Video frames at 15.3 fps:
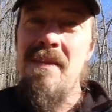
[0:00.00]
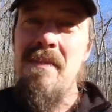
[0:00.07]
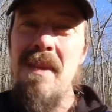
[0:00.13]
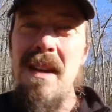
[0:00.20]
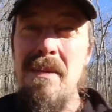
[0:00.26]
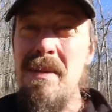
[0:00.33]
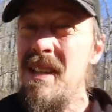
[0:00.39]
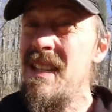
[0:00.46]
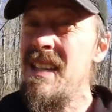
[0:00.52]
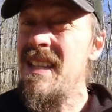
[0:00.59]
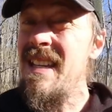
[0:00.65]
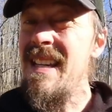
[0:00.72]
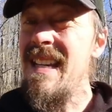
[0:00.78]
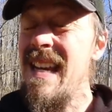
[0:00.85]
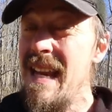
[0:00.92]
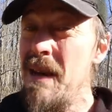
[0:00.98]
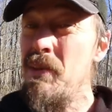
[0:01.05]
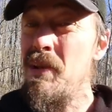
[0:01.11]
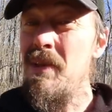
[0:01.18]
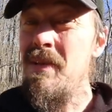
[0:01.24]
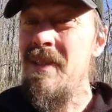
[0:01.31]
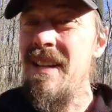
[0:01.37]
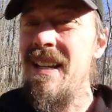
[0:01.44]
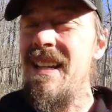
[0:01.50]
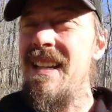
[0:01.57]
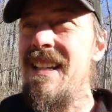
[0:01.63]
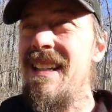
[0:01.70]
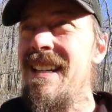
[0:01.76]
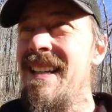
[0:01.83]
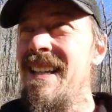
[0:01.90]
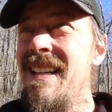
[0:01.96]
maybe a neighbor. And
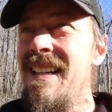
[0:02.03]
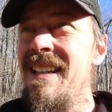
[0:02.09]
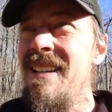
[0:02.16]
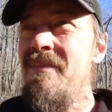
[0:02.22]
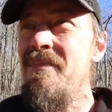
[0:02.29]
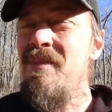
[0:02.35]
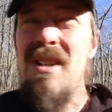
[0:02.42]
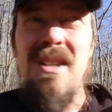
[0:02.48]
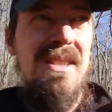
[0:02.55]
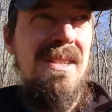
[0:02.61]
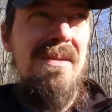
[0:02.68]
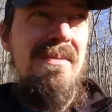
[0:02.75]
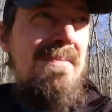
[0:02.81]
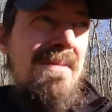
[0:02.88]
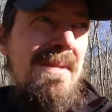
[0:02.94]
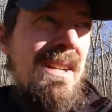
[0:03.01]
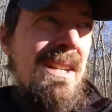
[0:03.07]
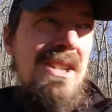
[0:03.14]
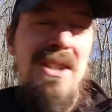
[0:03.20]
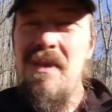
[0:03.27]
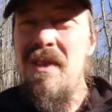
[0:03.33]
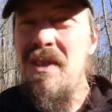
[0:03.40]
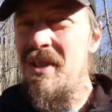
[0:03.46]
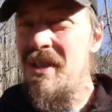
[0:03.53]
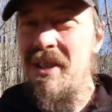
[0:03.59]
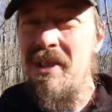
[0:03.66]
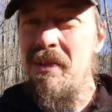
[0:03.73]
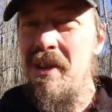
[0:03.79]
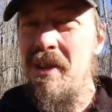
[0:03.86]
it just it just feels a little